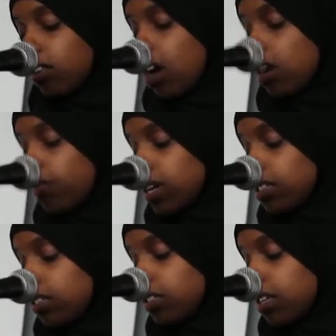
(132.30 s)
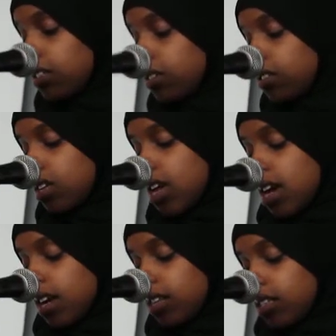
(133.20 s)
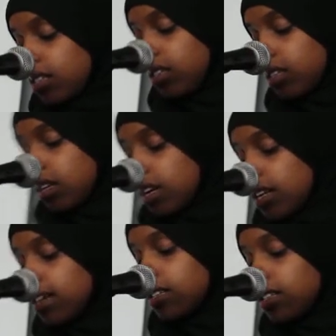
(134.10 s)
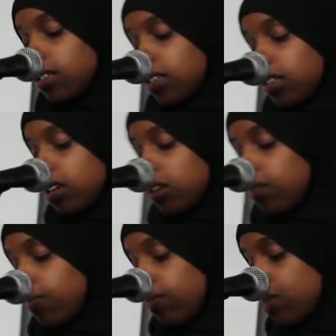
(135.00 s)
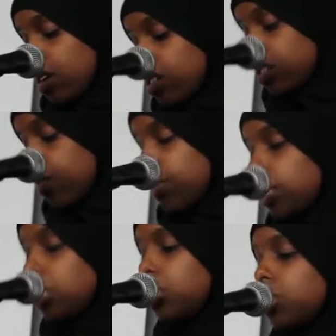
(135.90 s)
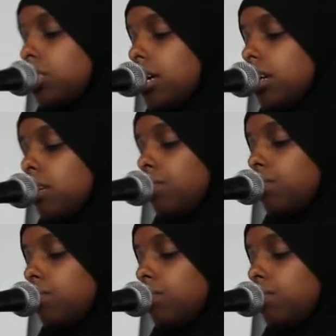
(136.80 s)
lot of great successes in his, in his year. Something he should take